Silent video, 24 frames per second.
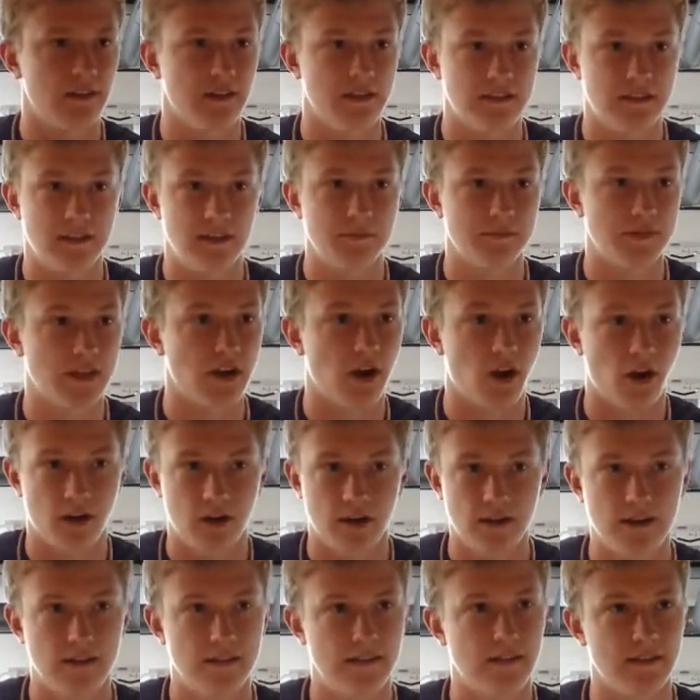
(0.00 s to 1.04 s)
teams that
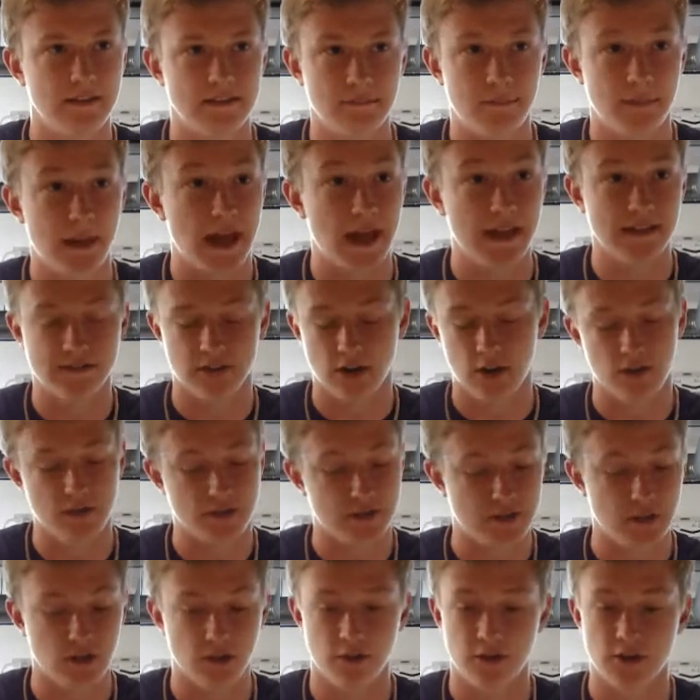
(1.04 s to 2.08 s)
aren't the best are
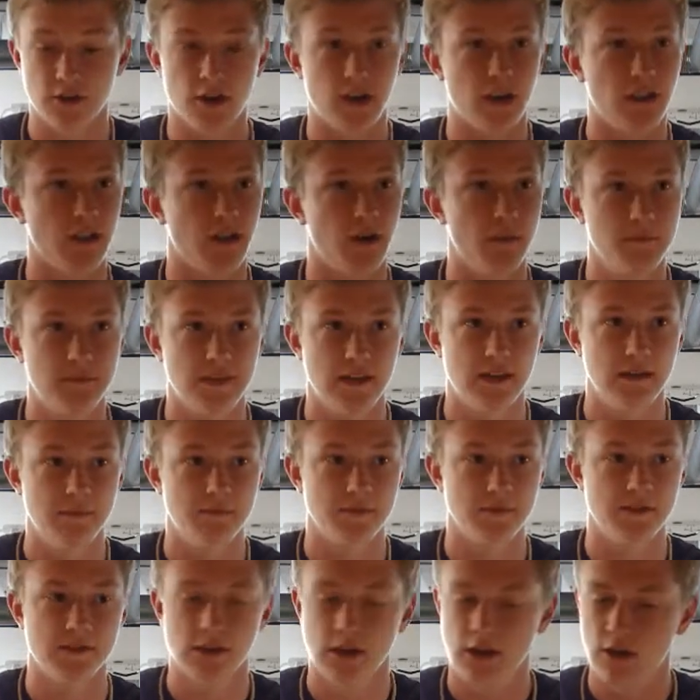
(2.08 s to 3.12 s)
still, their club
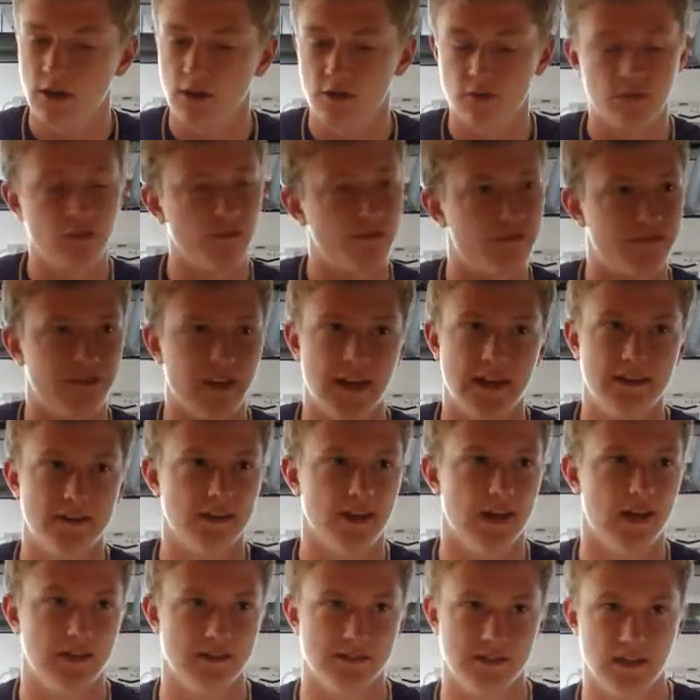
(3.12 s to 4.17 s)
teams,
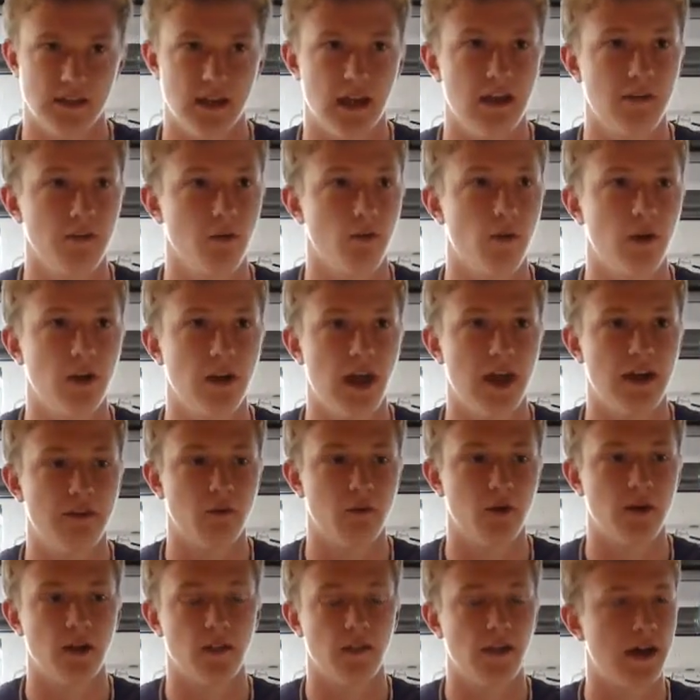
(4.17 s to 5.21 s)
fantastic.
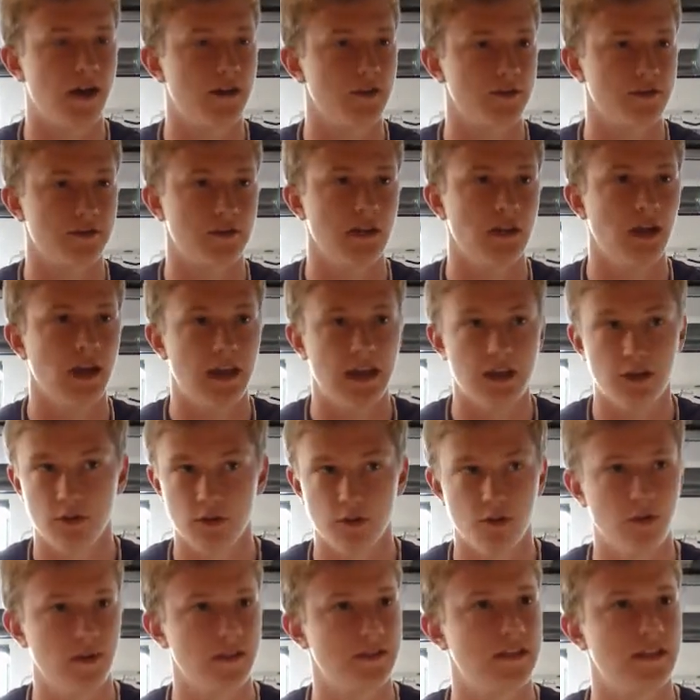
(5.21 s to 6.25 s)
Everyone allows
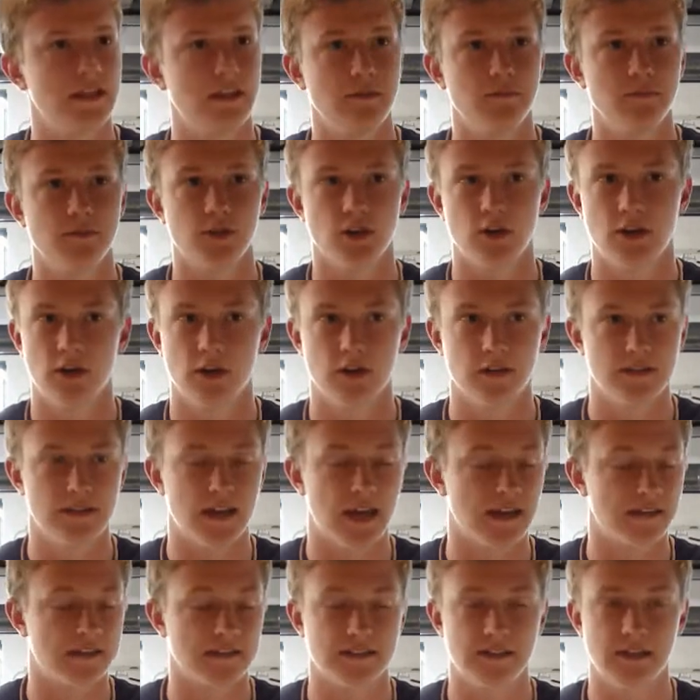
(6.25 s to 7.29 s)
Illinois teams or
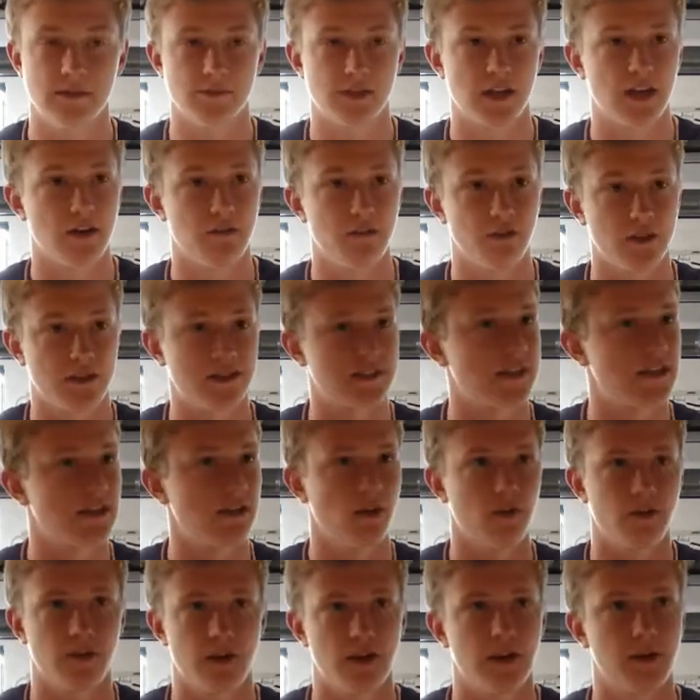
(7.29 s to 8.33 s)
Texas teams, California, because they
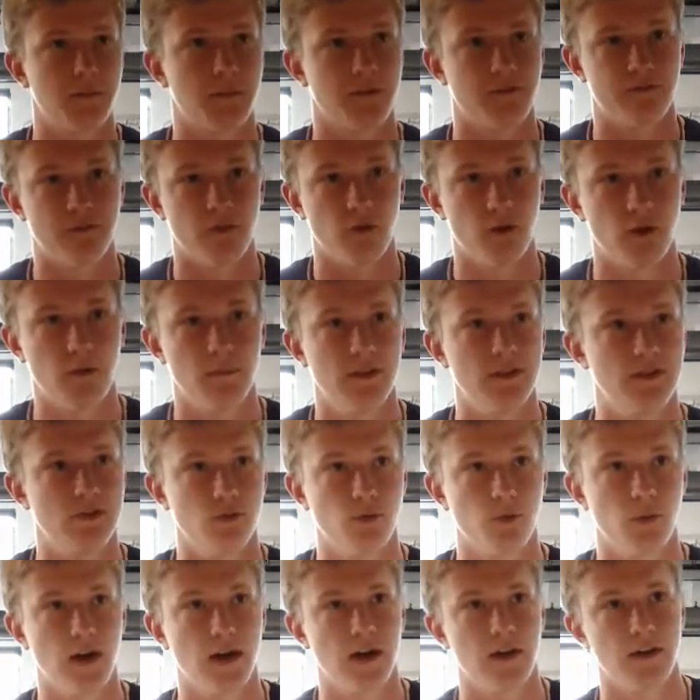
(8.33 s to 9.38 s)
know they're going to perform and do
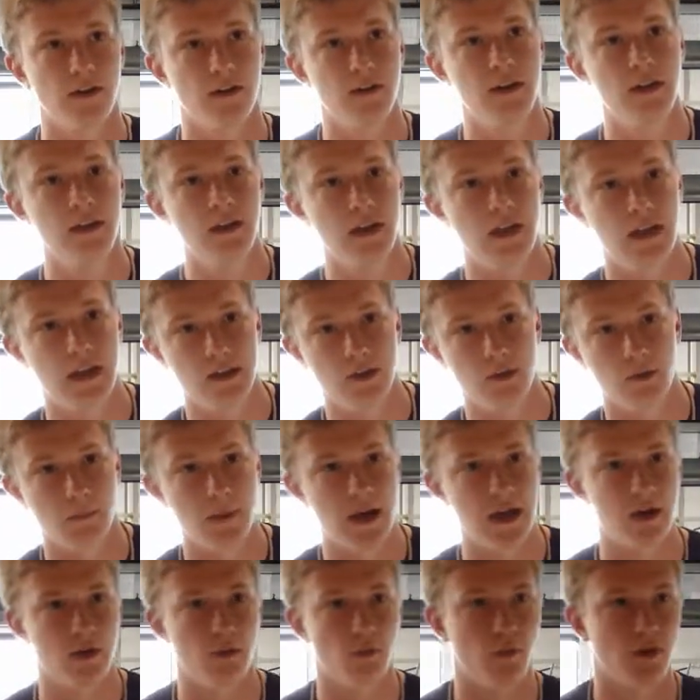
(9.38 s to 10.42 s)
well, and no
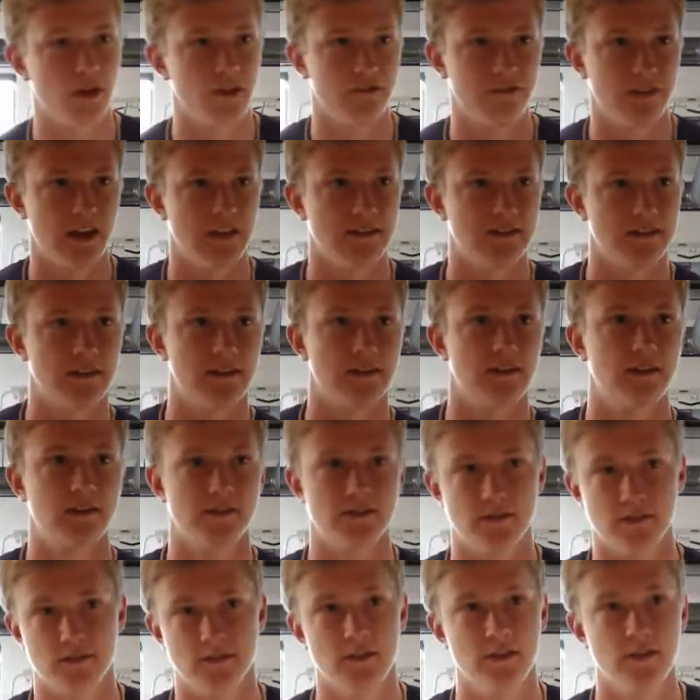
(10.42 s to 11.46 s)
matter what event it
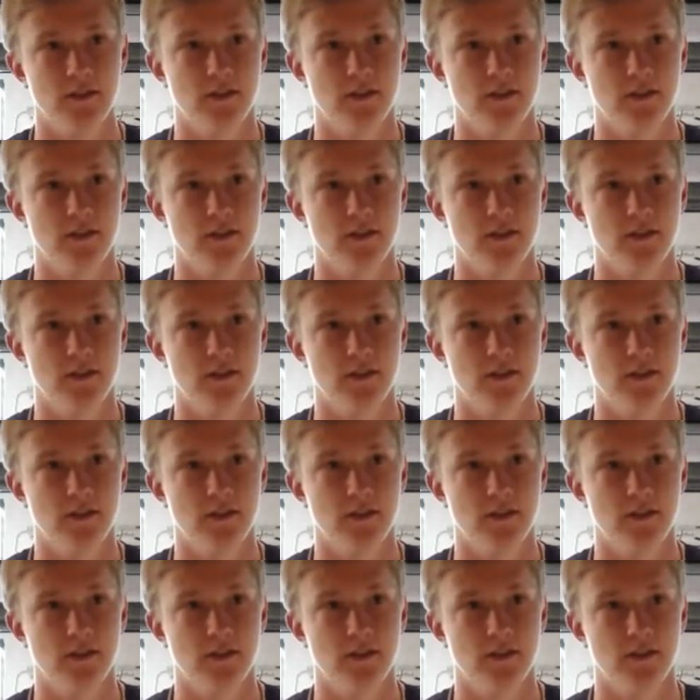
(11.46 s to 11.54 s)
is.